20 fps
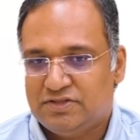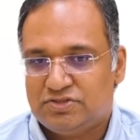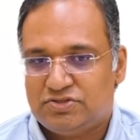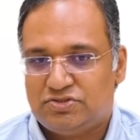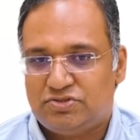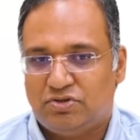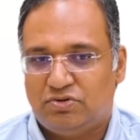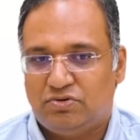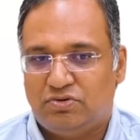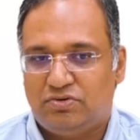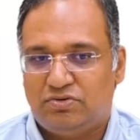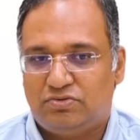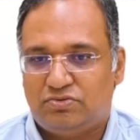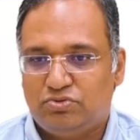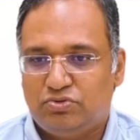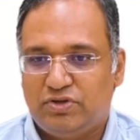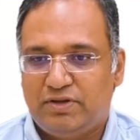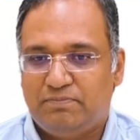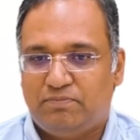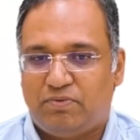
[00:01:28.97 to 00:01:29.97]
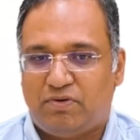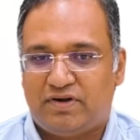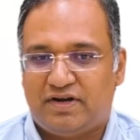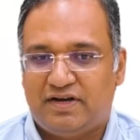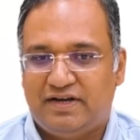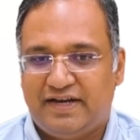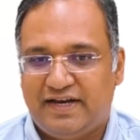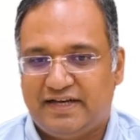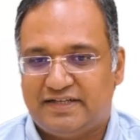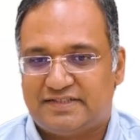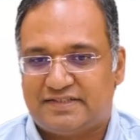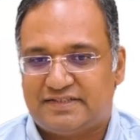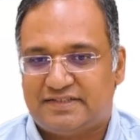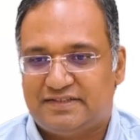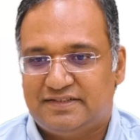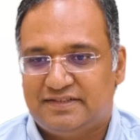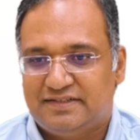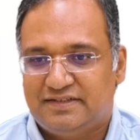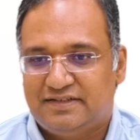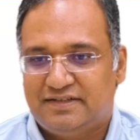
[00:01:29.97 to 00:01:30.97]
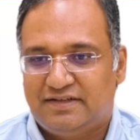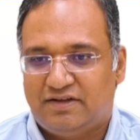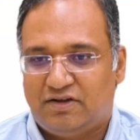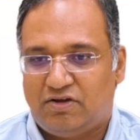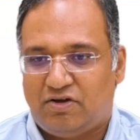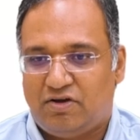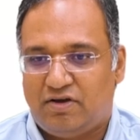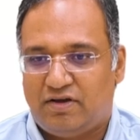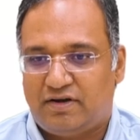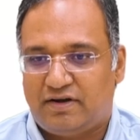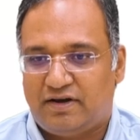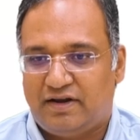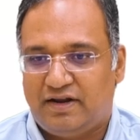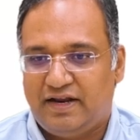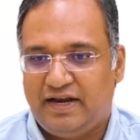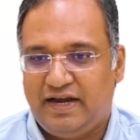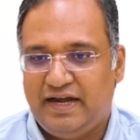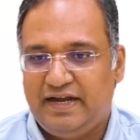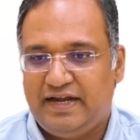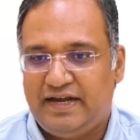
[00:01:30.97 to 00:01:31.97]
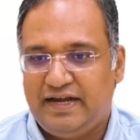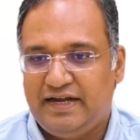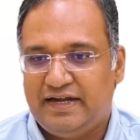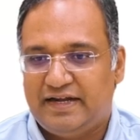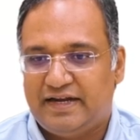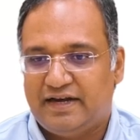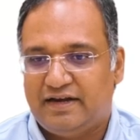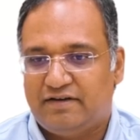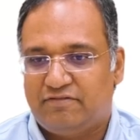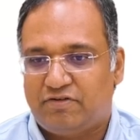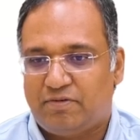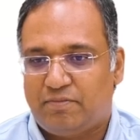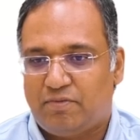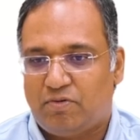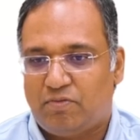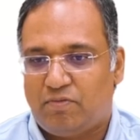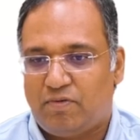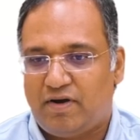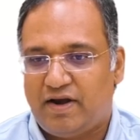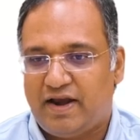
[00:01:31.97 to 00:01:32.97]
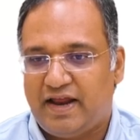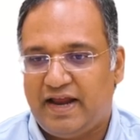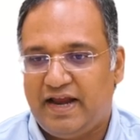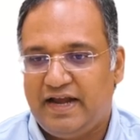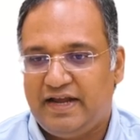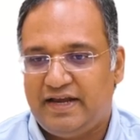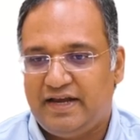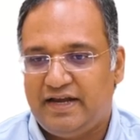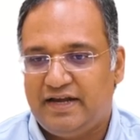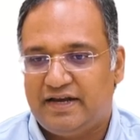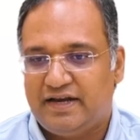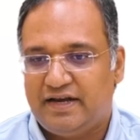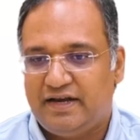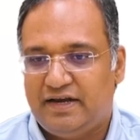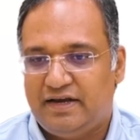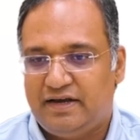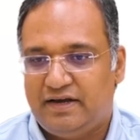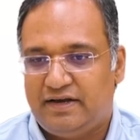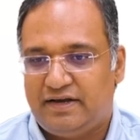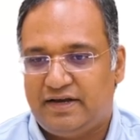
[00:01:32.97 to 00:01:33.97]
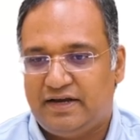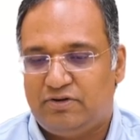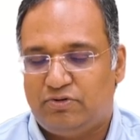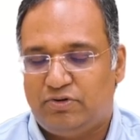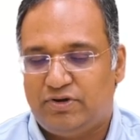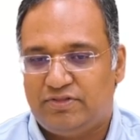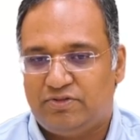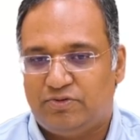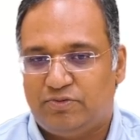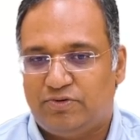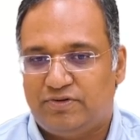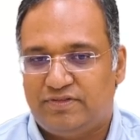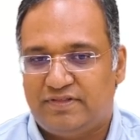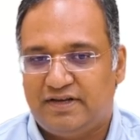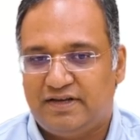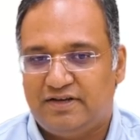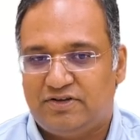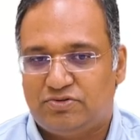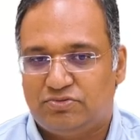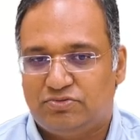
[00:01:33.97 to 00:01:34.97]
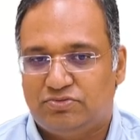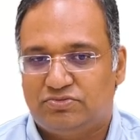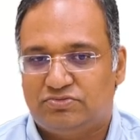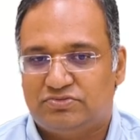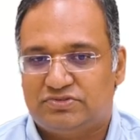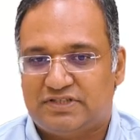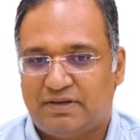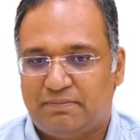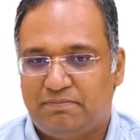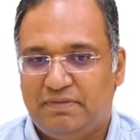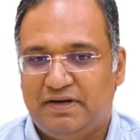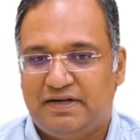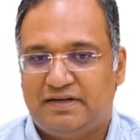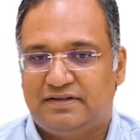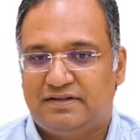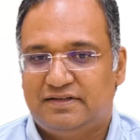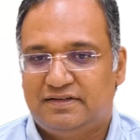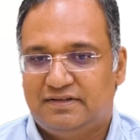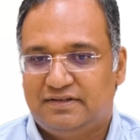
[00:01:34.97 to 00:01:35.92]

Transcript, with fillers: So, two important dates are 1810 from now 1, 1810, 10, 2023 to submit